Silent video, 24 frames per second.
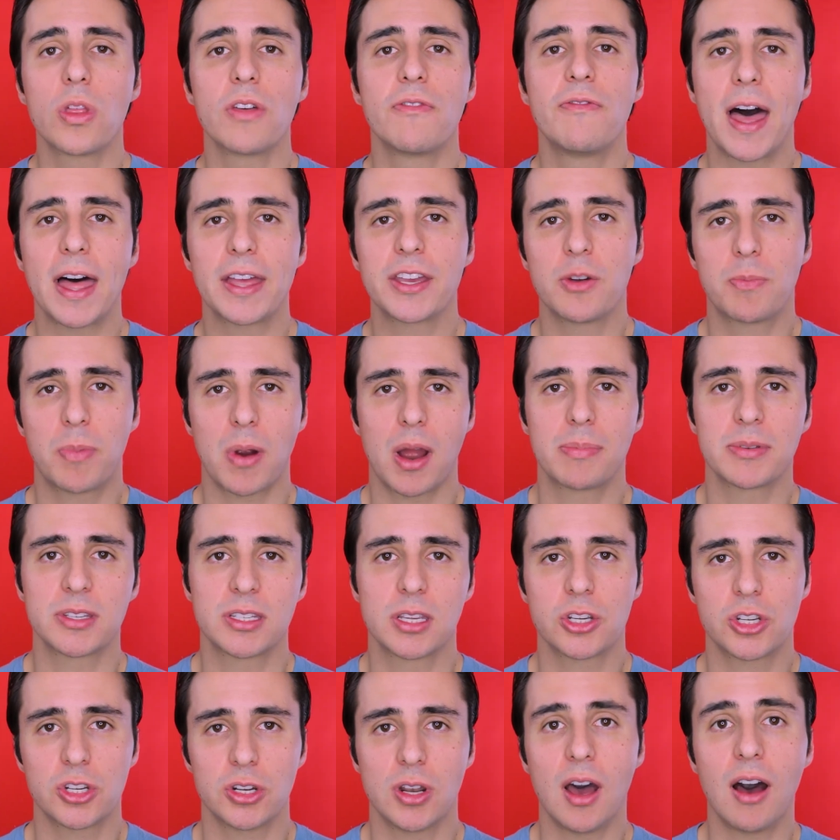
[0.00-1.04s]
the value
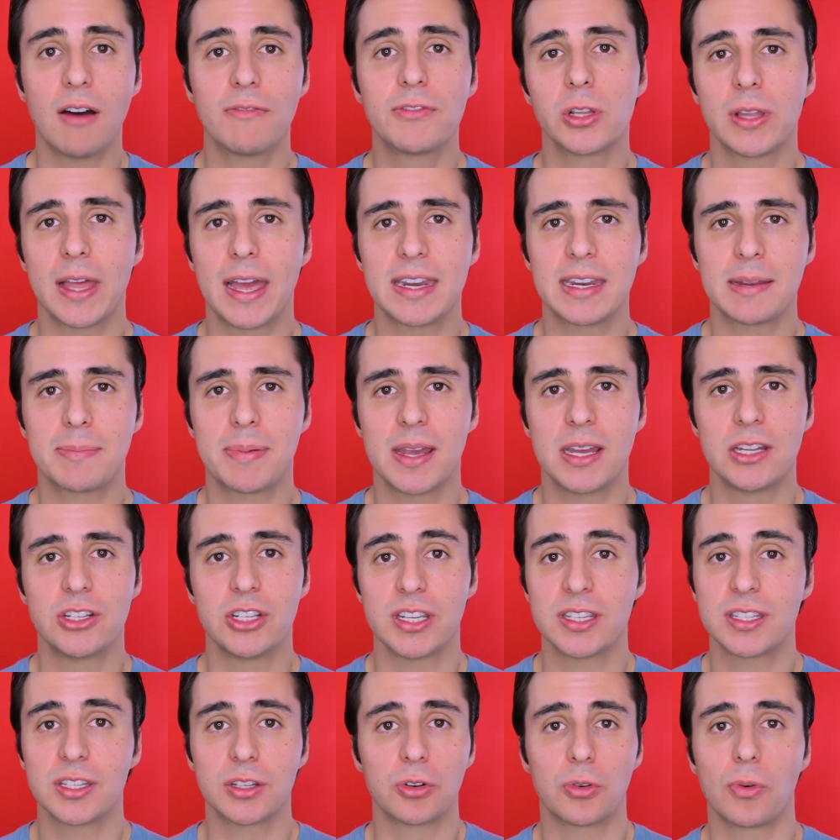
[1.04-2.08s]
proposition of your landing page
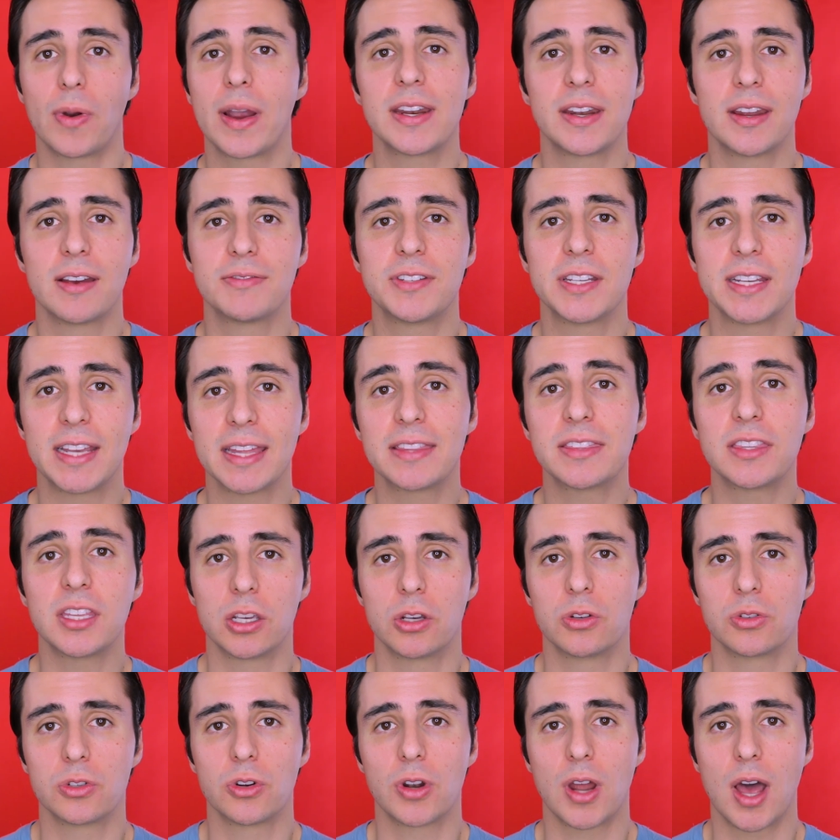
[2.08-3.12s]
isn't great enough to get the
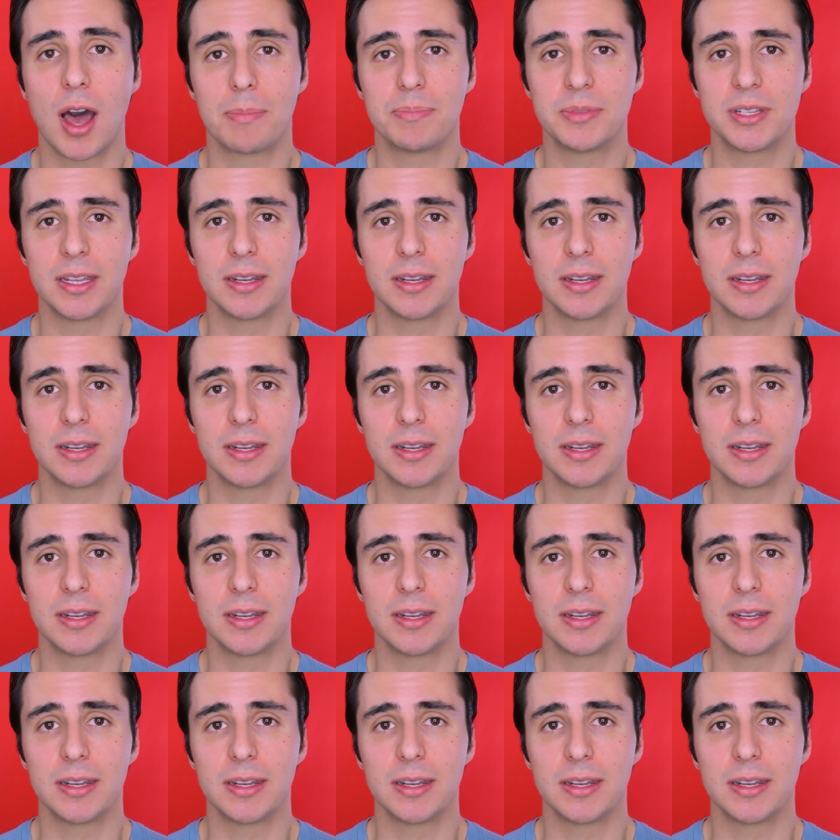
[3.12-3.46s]
user to opt